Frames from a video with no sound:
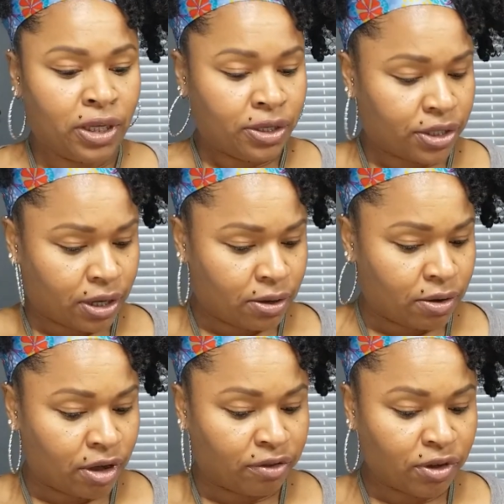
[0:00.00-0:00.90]
So
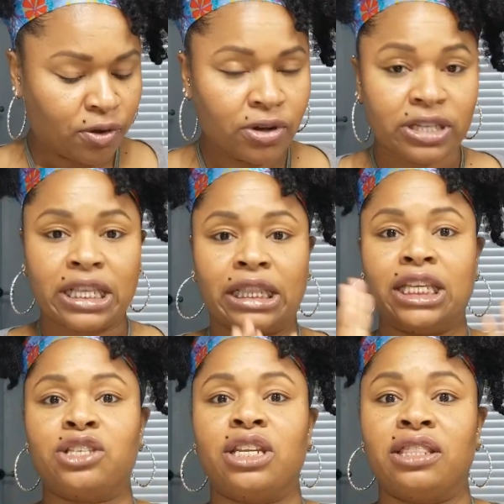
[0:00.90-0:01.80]
of course
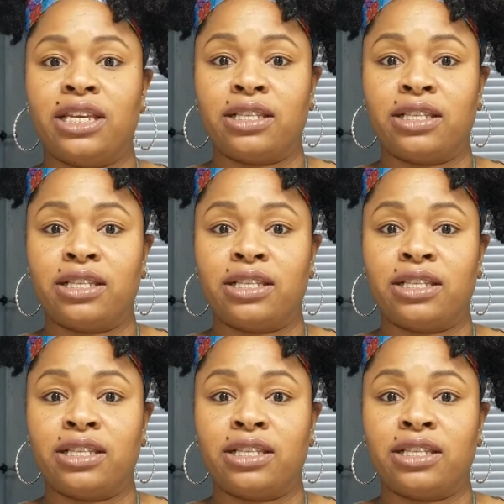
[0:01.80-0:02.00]
these are the things